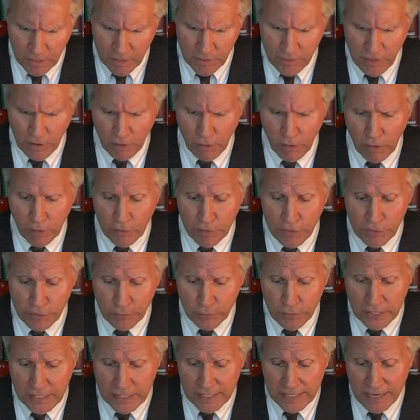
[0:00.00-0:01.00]
There are
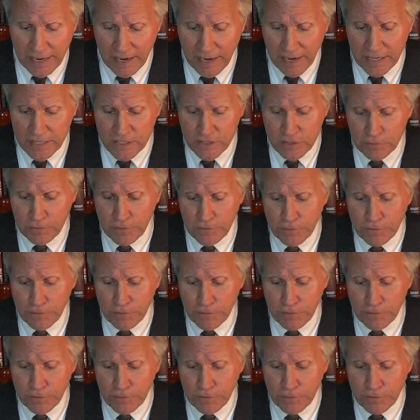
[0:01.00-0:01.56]
three kinds of